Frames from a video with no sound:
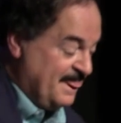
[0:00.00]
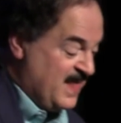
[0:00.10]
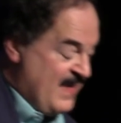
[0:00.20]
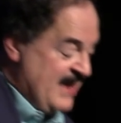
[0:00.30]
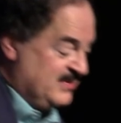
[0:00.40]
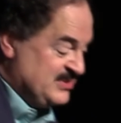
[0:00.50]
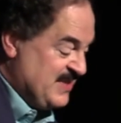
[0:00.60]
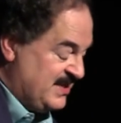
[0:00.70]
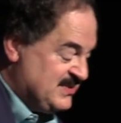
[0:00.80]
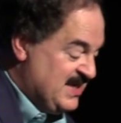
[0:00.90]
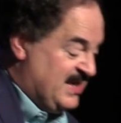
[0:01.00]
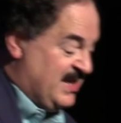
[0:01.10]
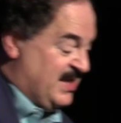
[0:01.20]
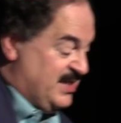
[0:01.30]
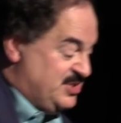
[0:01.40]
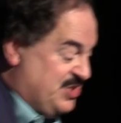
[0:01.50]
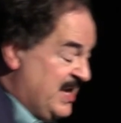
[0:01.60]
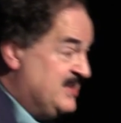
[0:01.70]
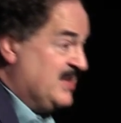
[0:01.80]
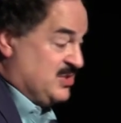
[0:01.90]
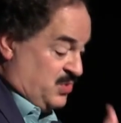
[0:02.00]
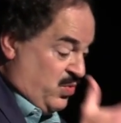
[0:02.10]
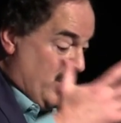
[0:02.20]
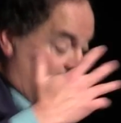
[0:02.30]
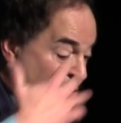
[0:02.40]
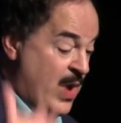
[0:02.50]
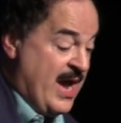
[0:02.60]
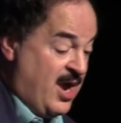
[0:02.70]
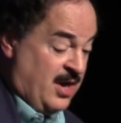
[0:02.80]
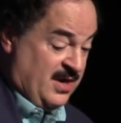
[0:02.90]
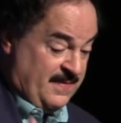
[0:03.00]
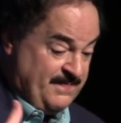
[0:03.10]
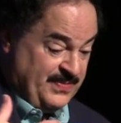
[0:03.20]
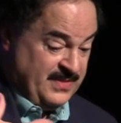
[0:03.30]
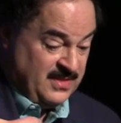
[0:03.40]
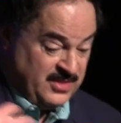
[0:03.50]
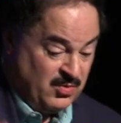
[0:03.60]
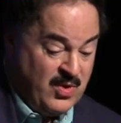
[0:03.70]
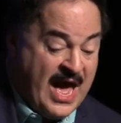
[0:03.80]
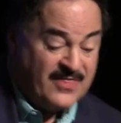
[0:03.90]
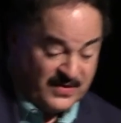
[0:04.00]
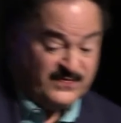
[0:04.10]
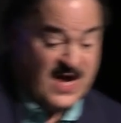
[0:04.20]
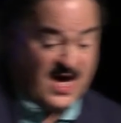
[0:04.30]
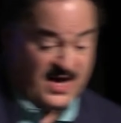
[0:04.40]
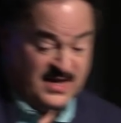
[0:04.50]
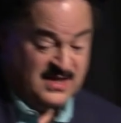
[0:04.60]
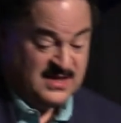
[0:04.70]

the Bible says Jesus will wear the wrath of God.